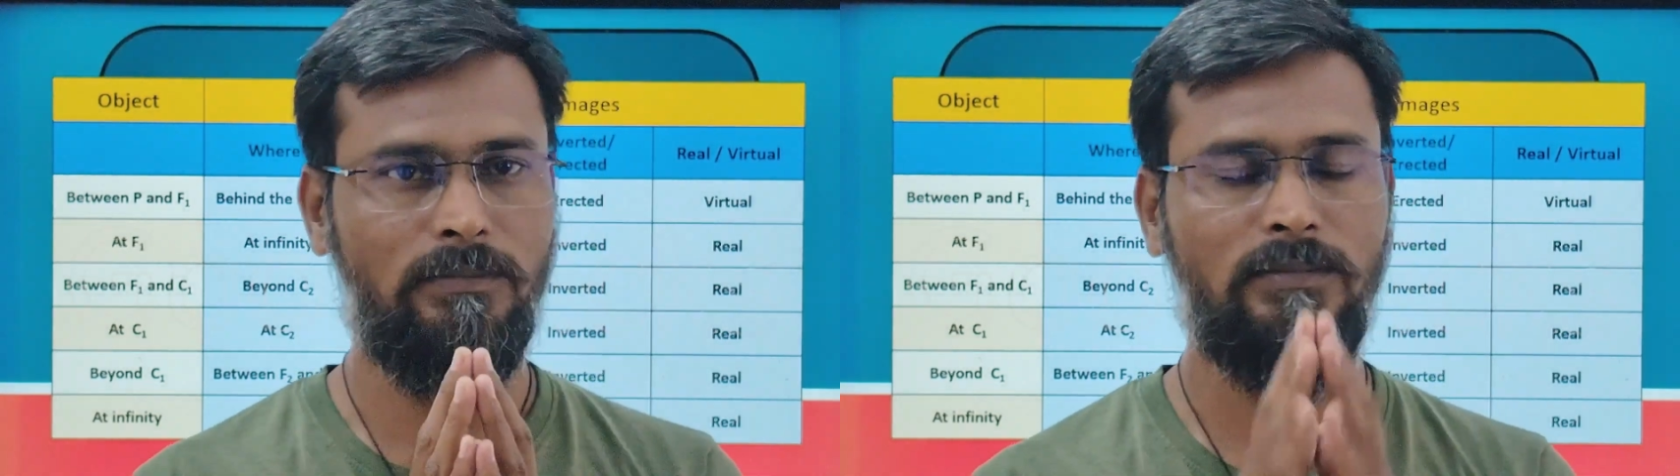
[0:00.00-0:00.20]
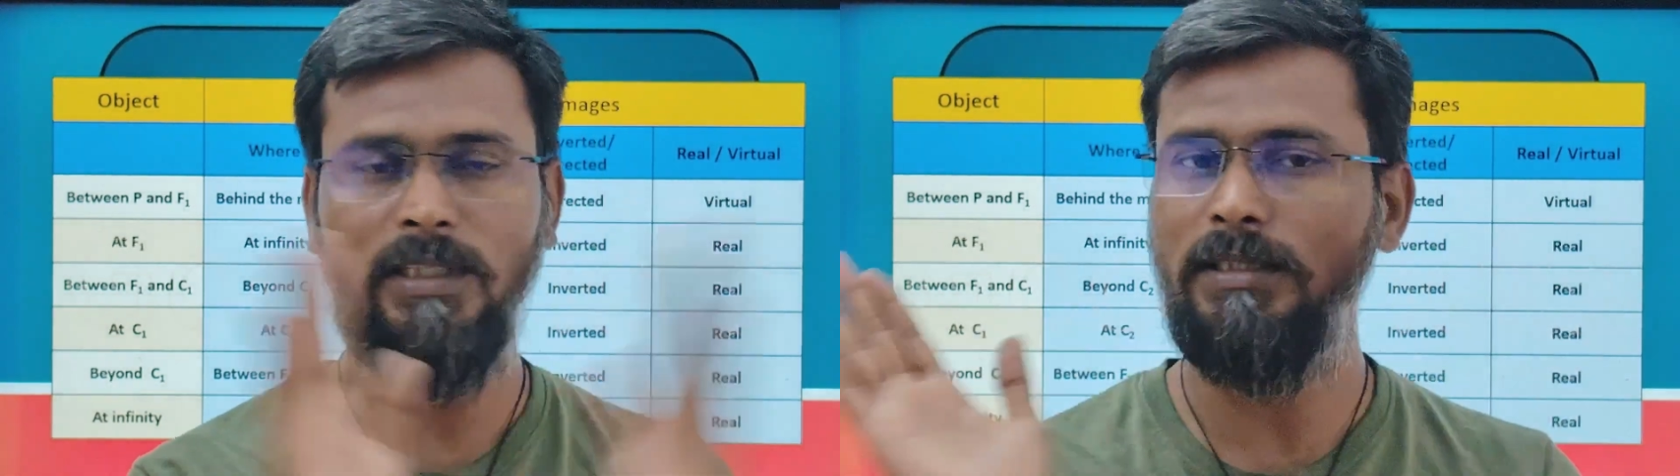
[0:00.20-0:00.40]

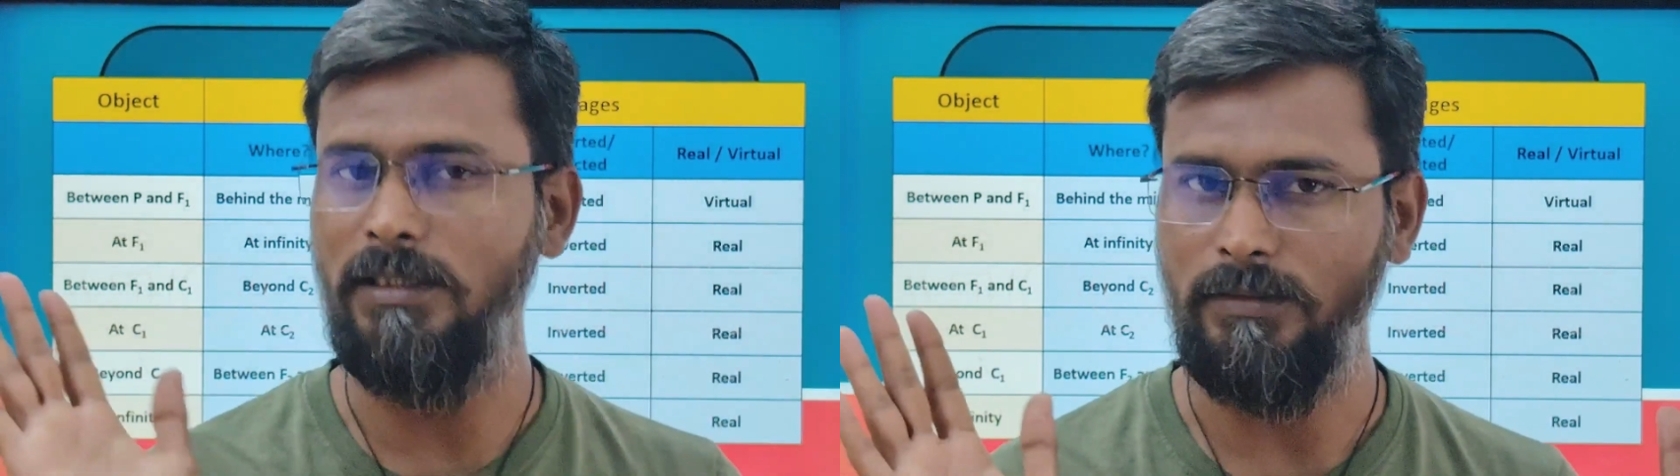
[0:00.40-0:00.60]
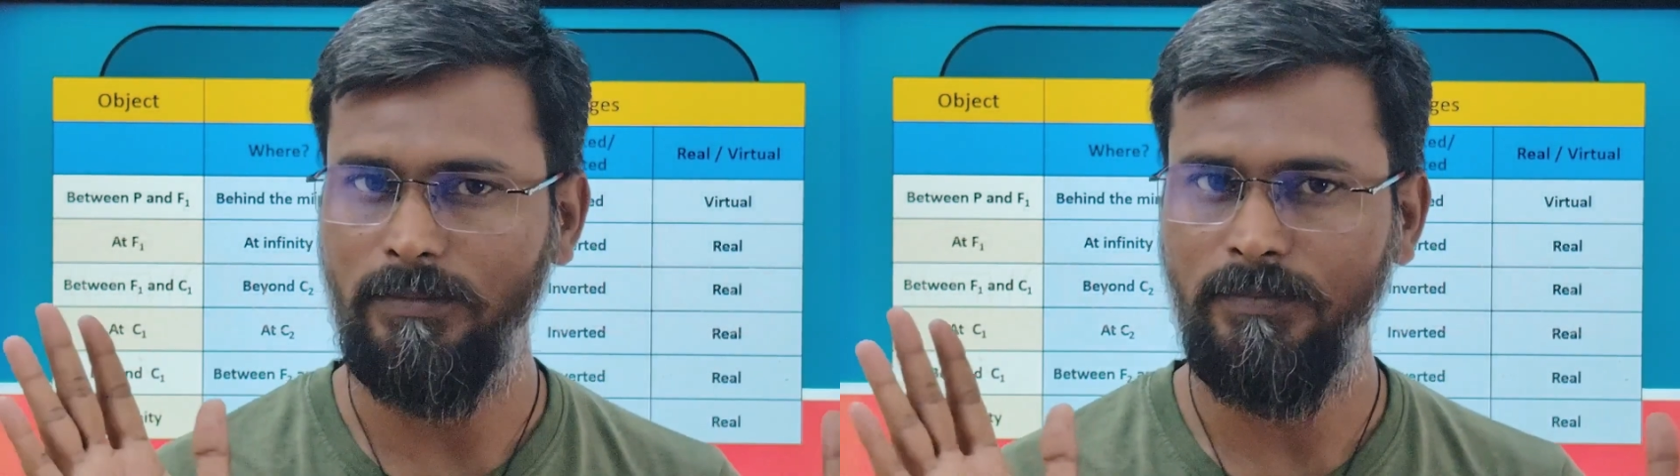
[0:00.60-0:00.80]
That's
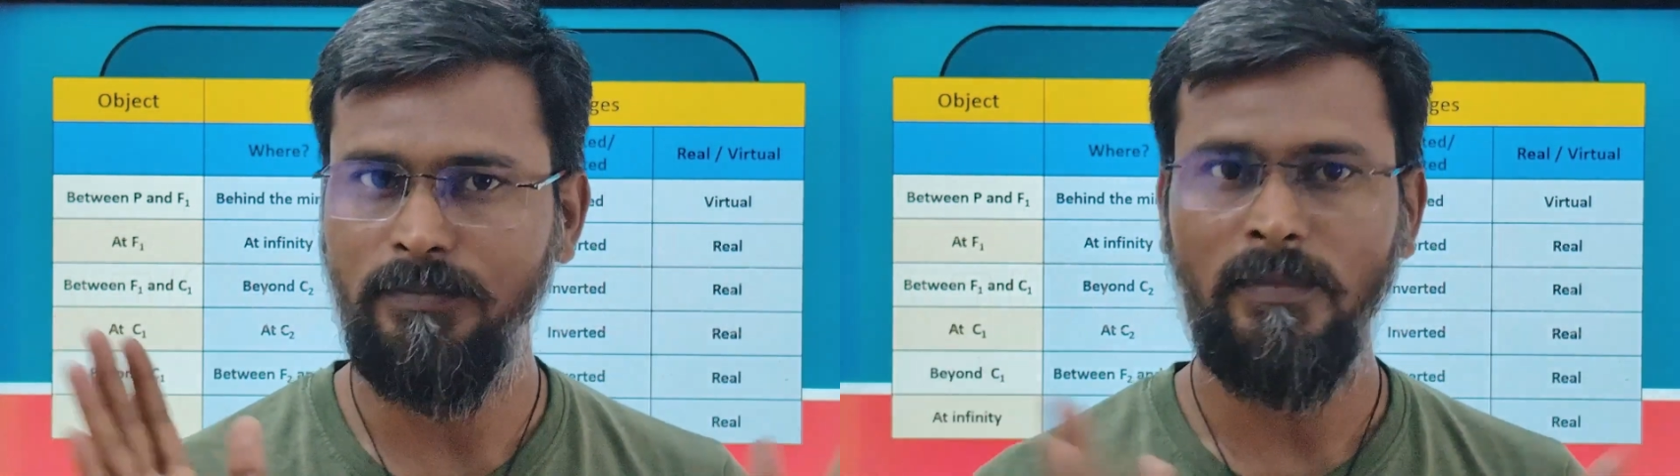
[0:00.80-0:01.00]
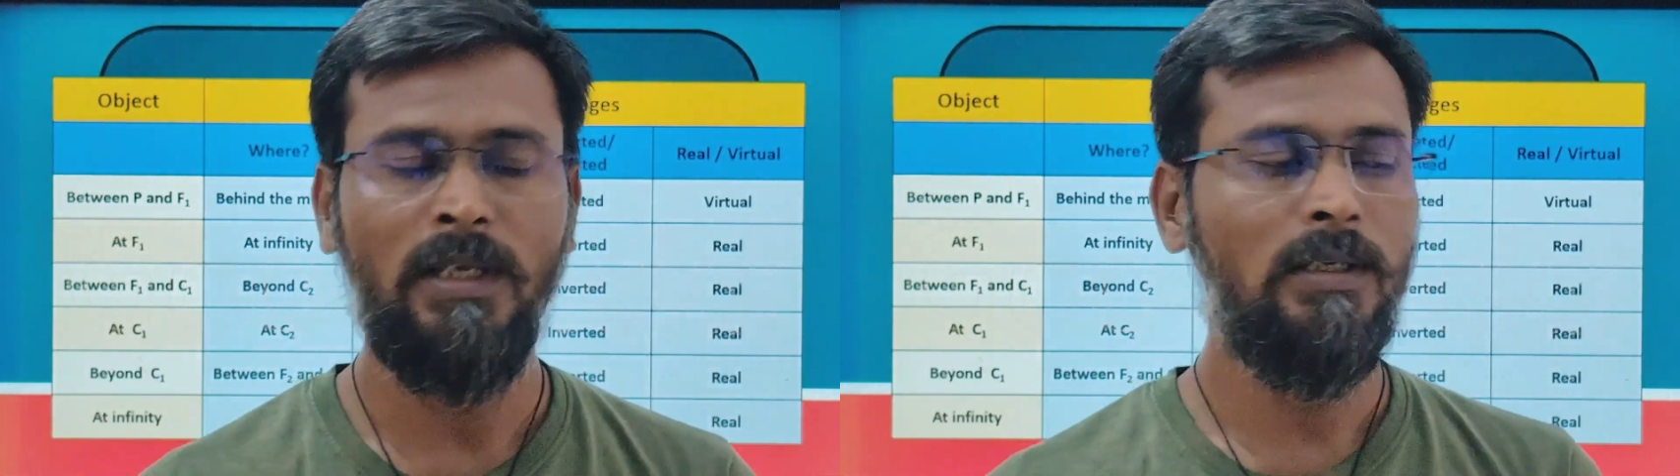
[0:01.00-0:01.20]
it.
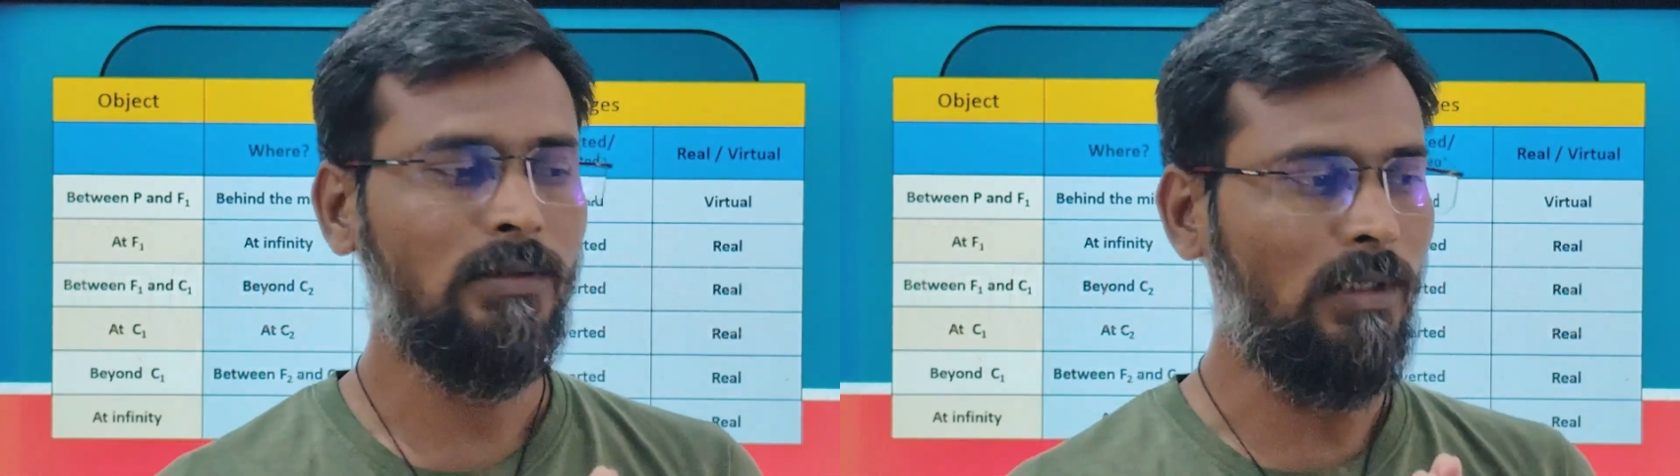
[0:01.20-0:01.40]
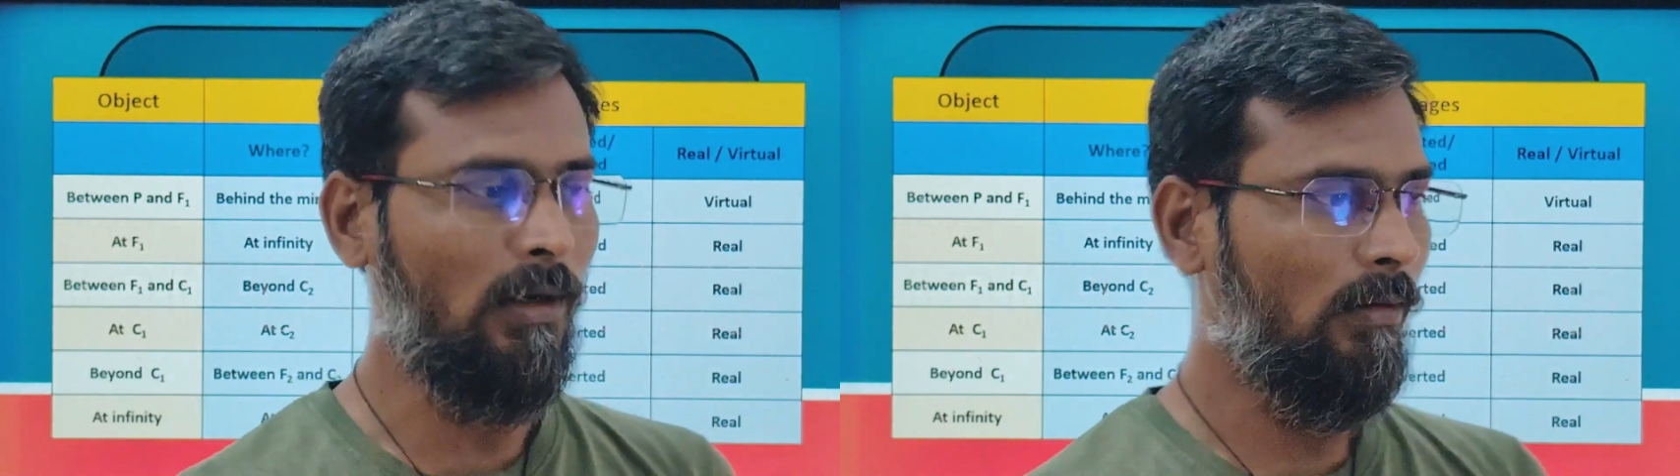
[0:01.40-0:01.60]
So
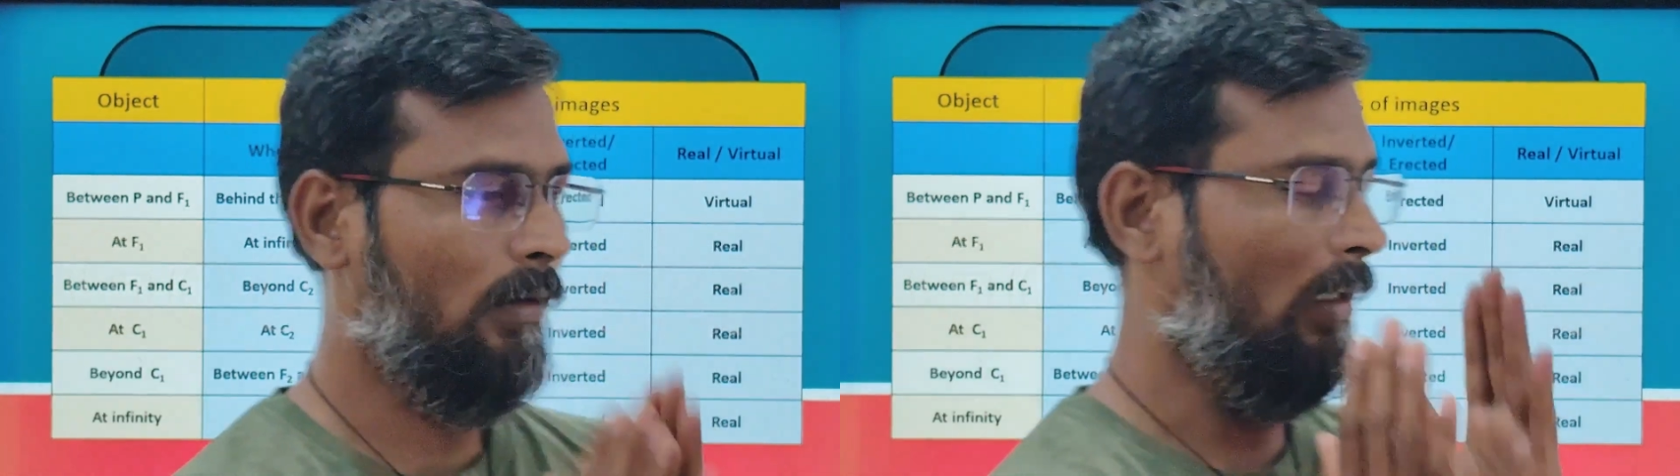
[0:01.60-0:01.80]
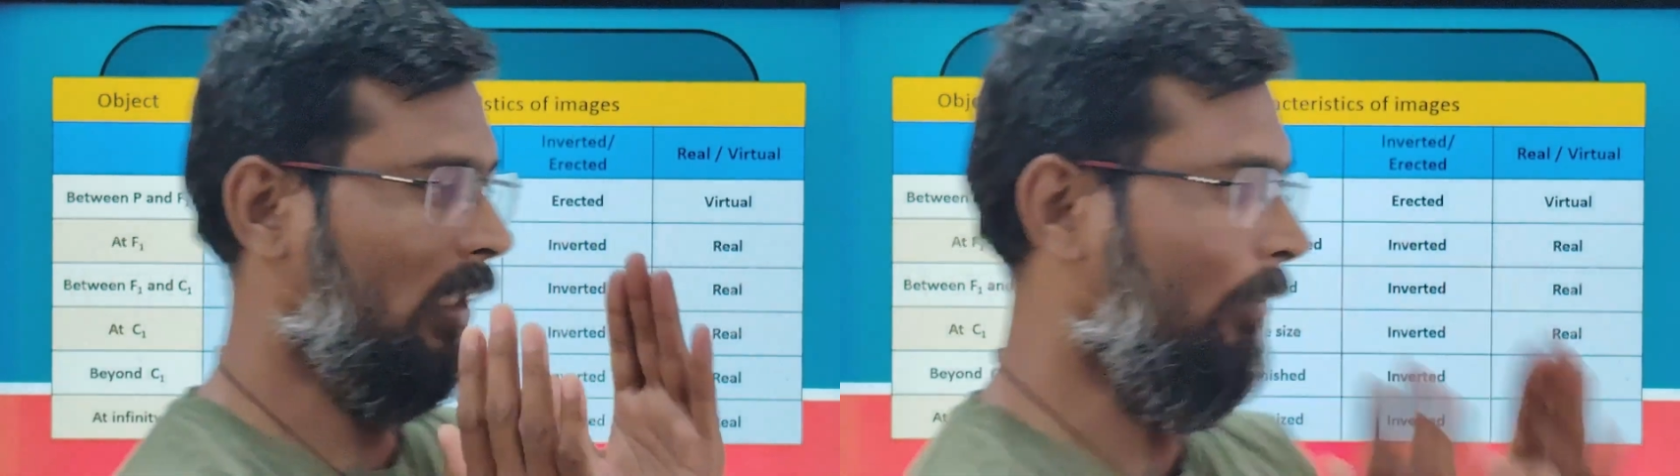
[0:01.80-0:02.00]

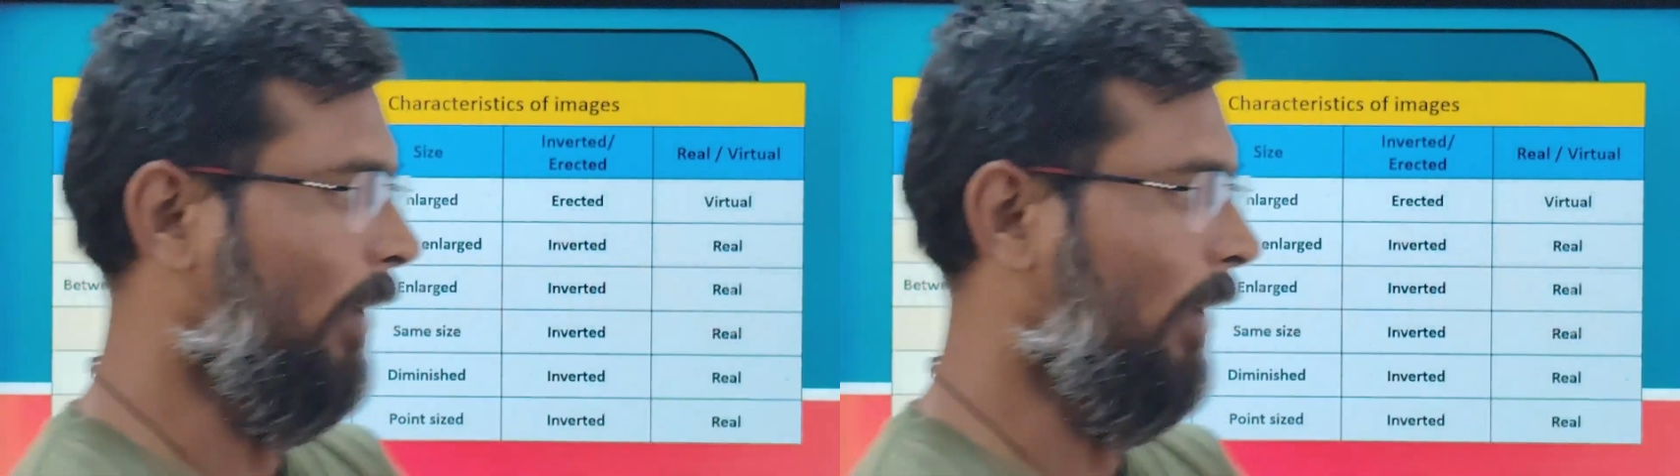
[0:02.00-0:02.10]
now come